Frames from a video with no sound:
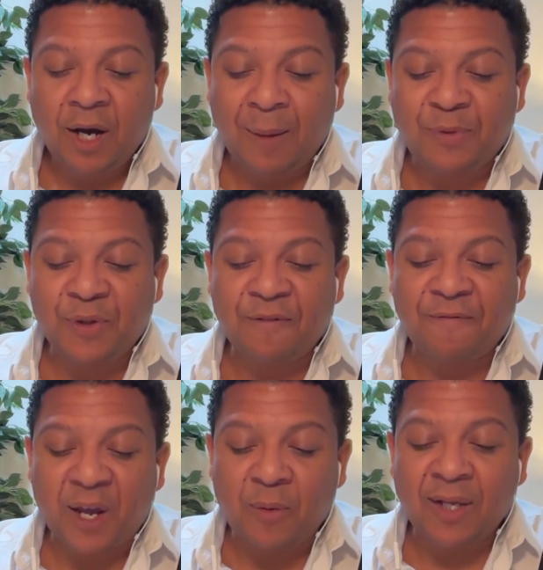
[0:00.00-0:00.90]
Up to the
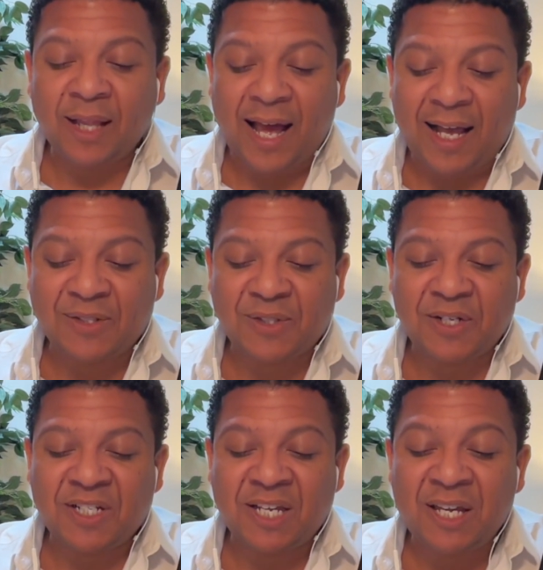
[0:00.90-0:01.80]
very last,
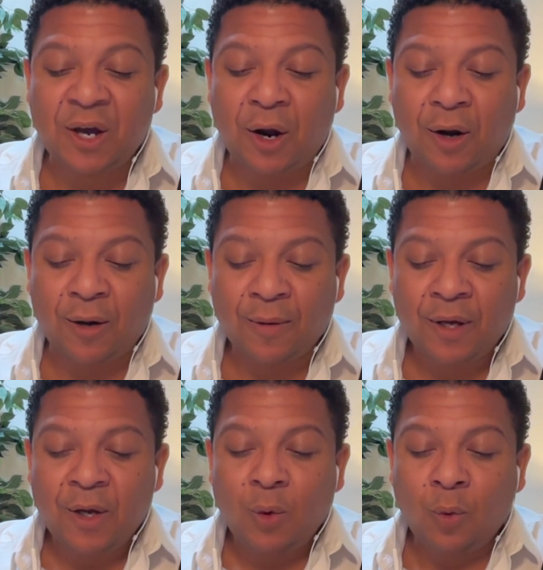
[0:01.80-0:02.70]
Theodore
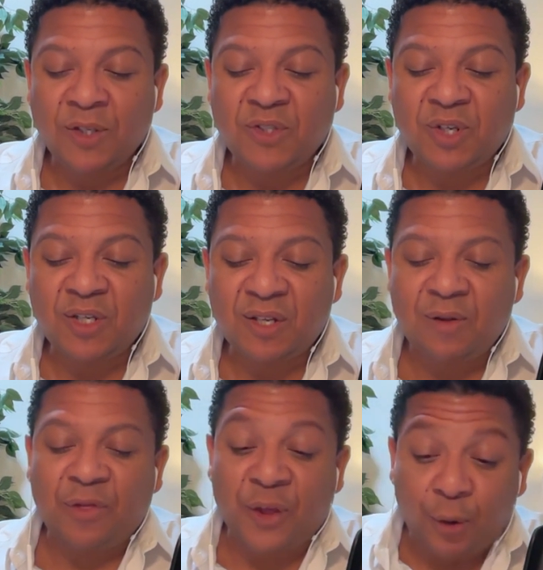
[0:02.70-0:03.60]

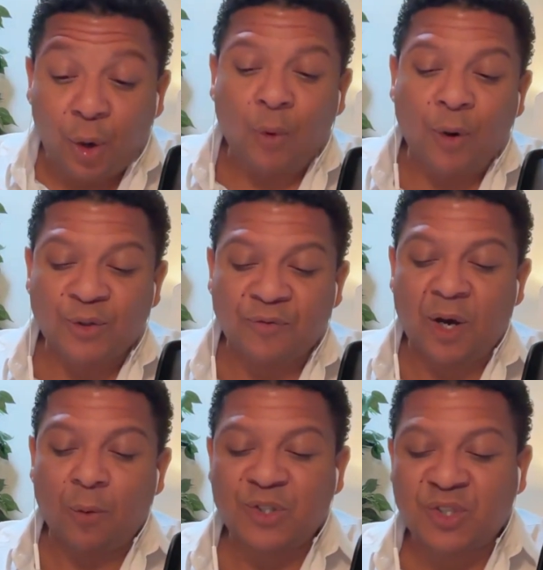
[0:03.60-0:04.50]

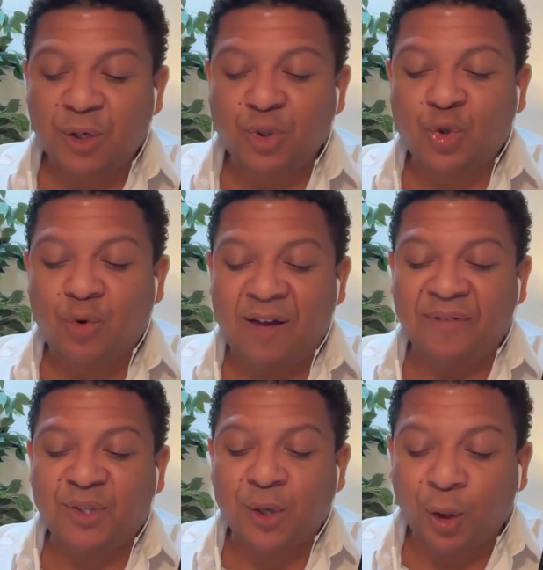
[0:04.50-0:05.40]
Roosevelt was still
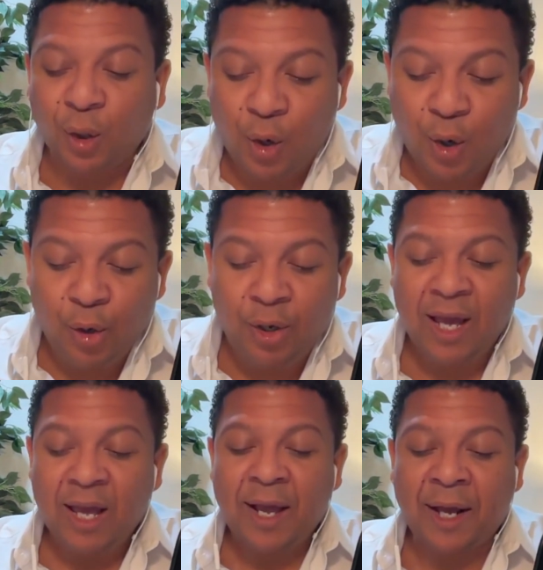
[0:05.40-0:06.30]
striving to learn
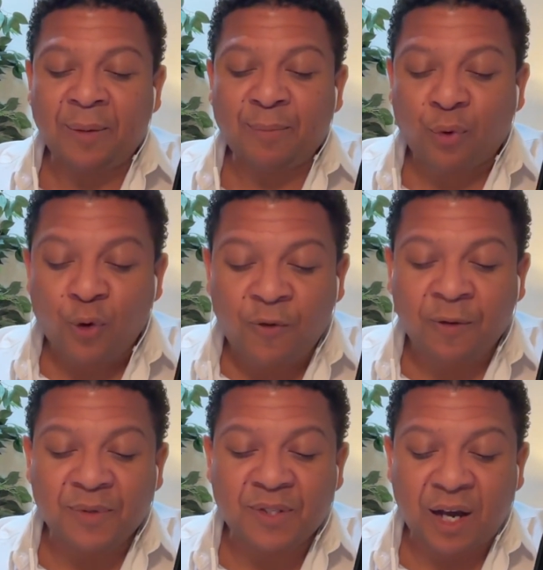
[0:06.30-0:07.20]
and improve
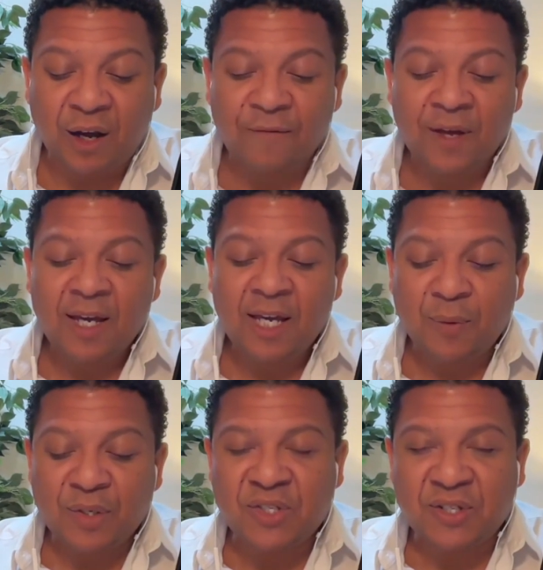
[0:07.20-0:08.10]
himself. He
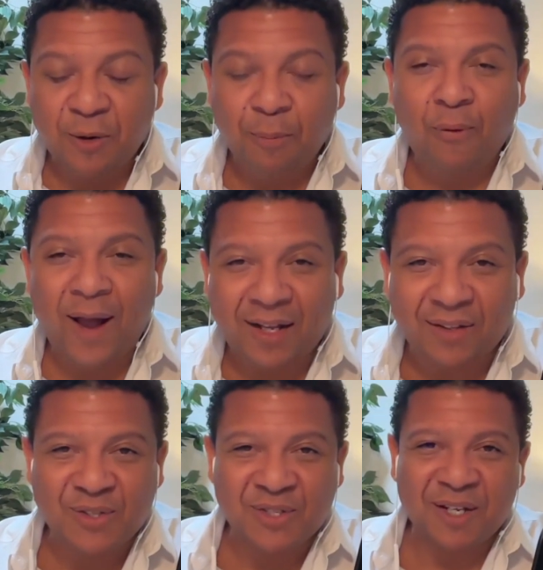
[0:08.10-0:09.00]
was still
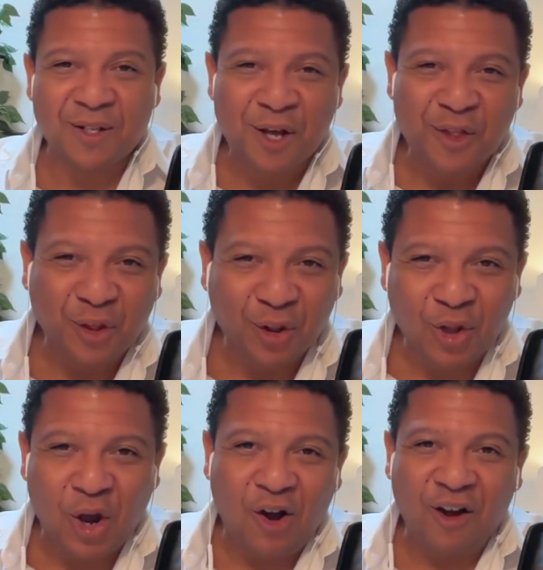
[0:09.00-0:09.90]
practicing the
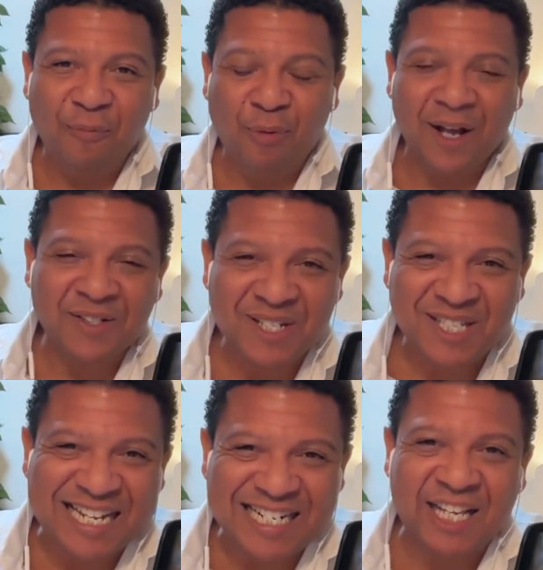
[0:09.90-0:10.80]
law of process.
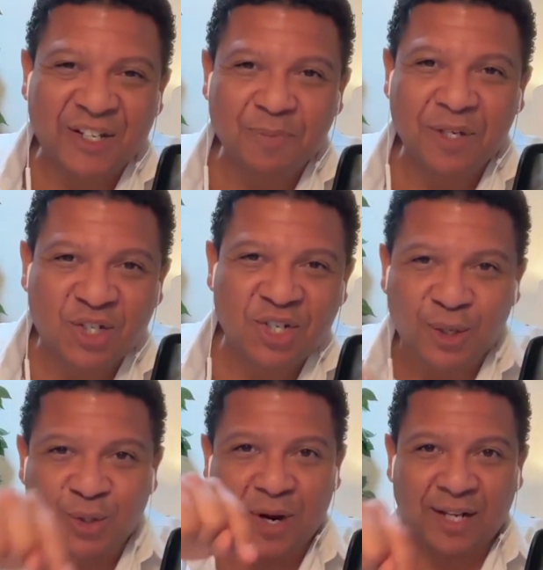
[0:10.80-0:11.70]
That gives me
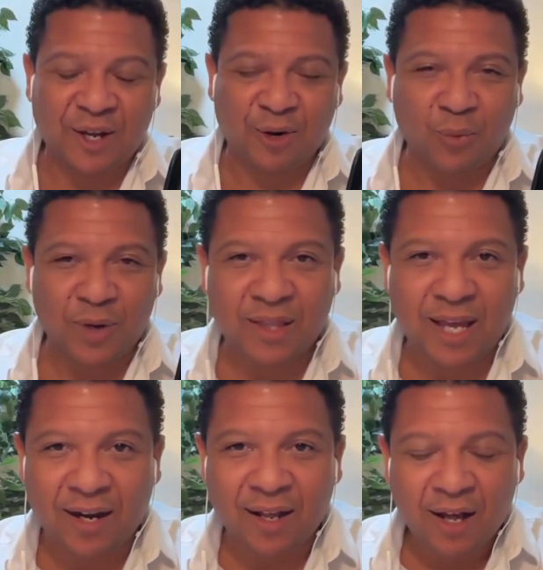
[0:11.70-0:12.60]
chills right there to read
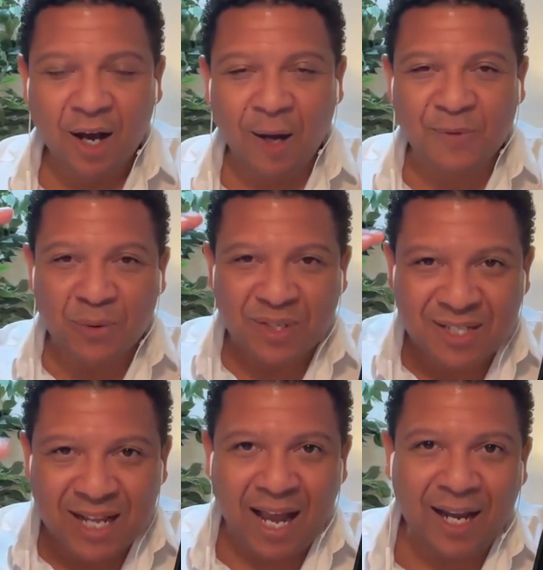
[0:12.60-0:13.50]
that. Up to his
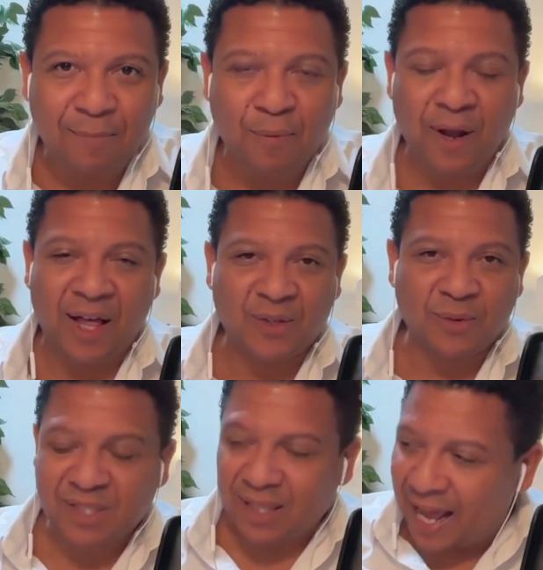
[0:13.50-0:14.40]
dying breath, to
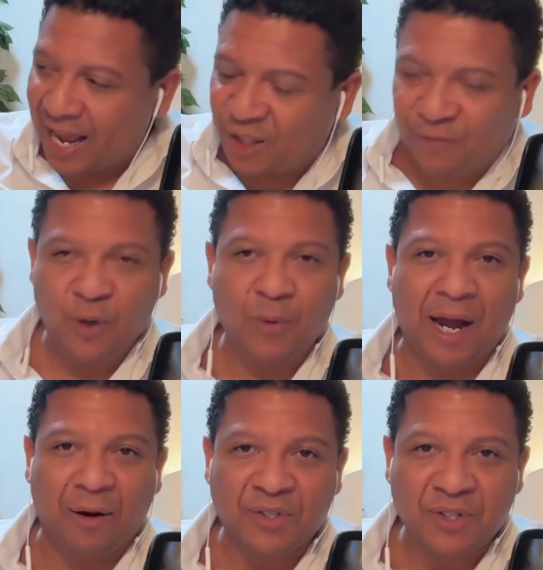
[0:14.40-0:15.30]
his last few
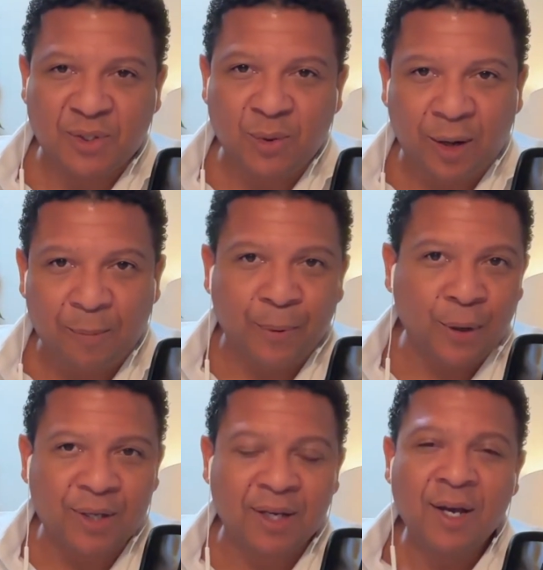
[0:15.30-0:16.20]
hours, he still had a
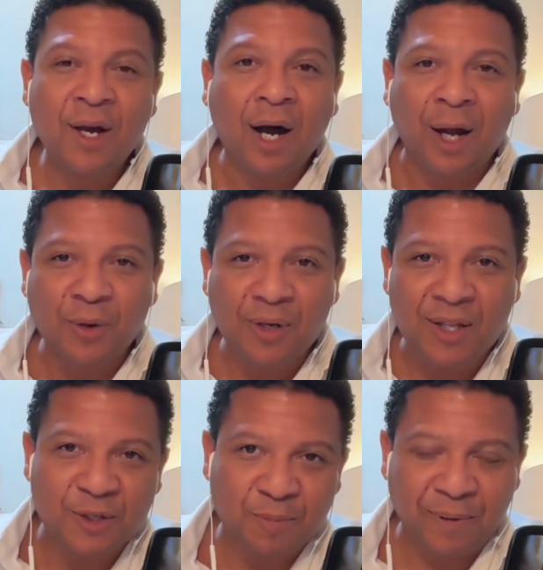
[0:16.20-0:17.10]
book
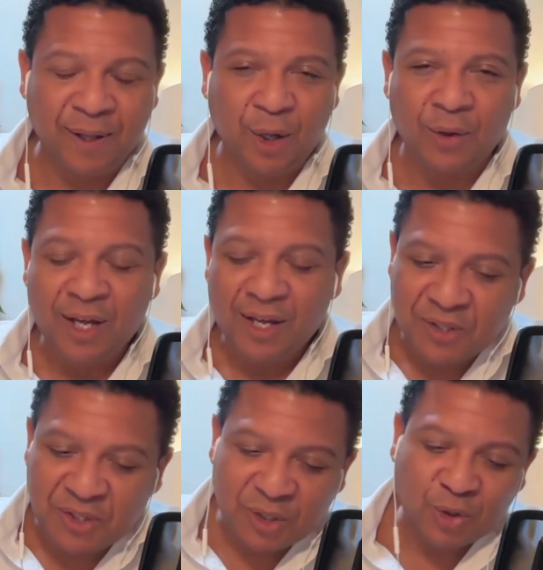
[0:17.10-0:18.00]
underneath his pillow,
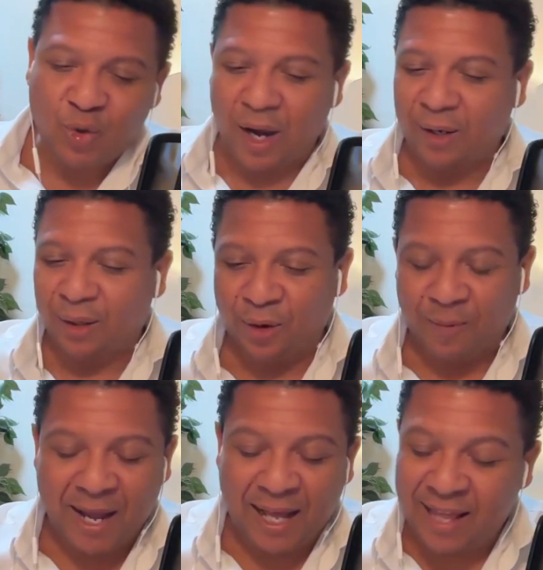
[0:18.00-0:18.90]
still trying to
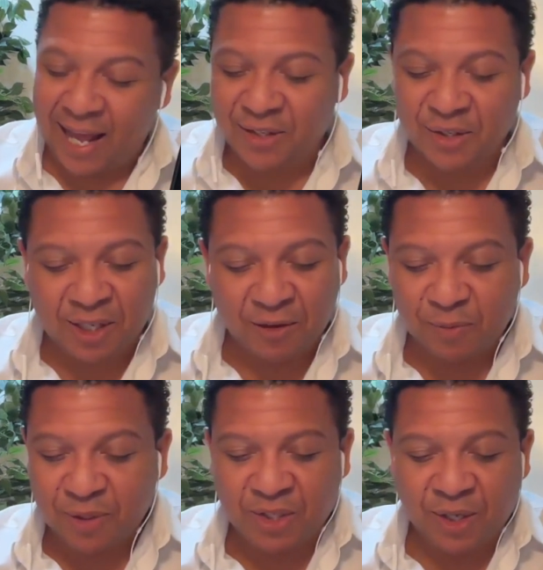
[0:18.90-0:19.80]
learn. Man, that just gives
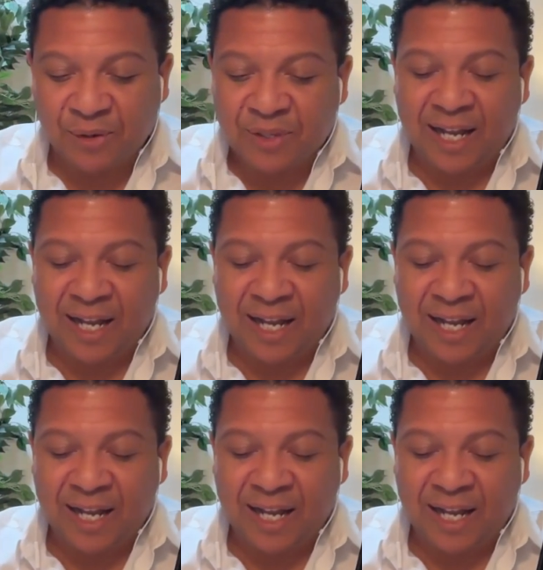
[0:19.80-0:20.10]
me chills.